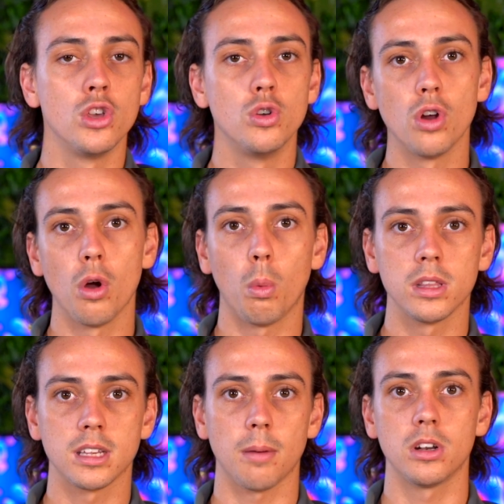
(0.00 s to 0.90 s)
You don't
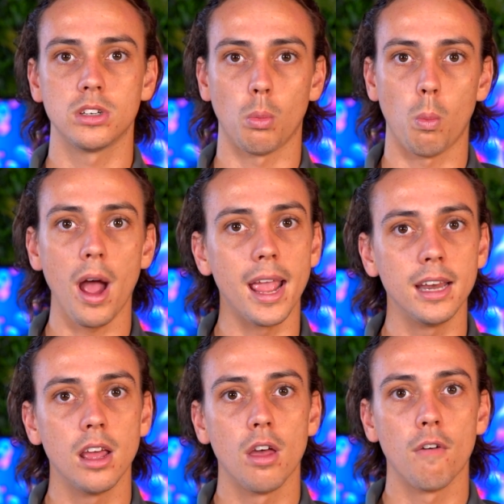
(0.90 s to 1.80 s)
want someone to
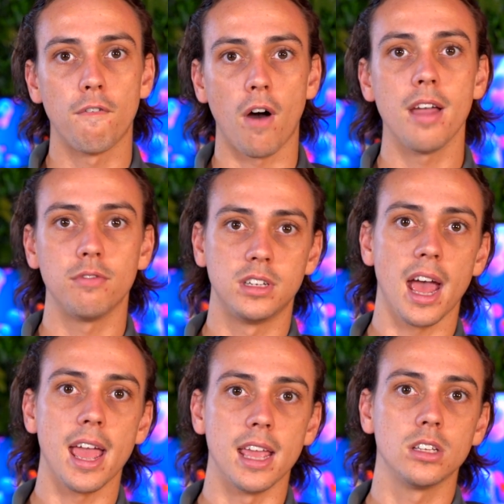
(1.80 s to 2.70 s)
wait 5
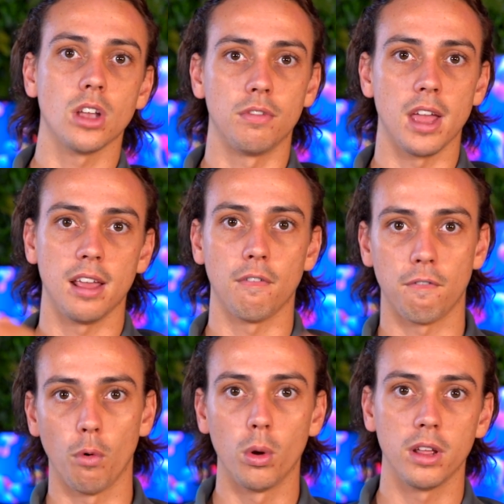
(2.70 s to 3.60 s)
days of getting
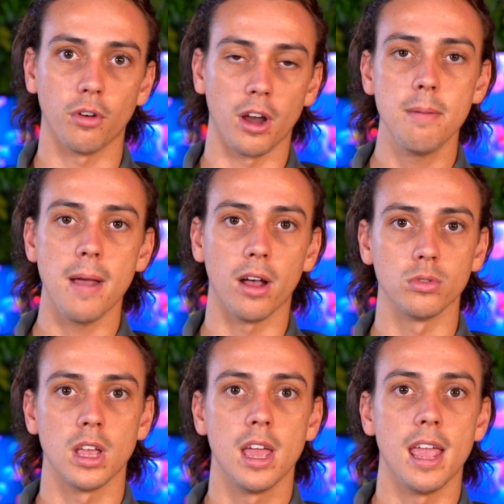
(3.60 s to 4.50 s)
4 different
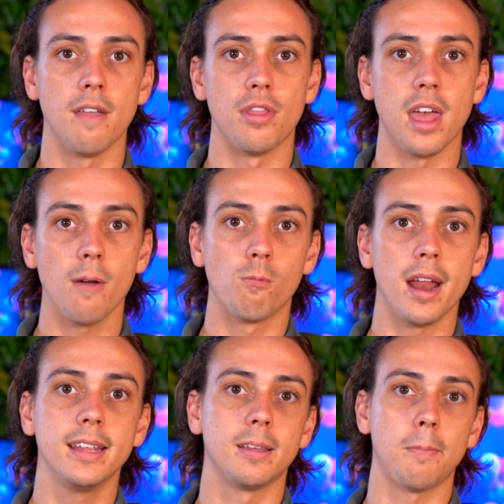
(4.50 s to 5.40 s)
emails if they're
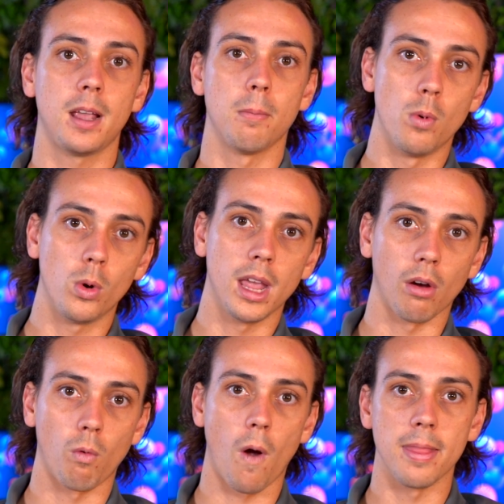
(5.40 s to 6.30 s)
ready to make a
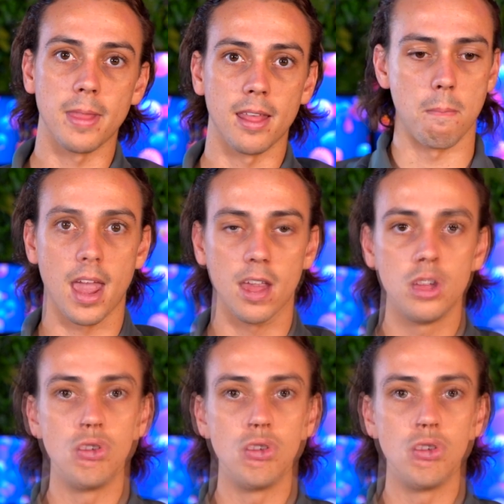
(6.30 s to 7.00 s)
booking right then and there.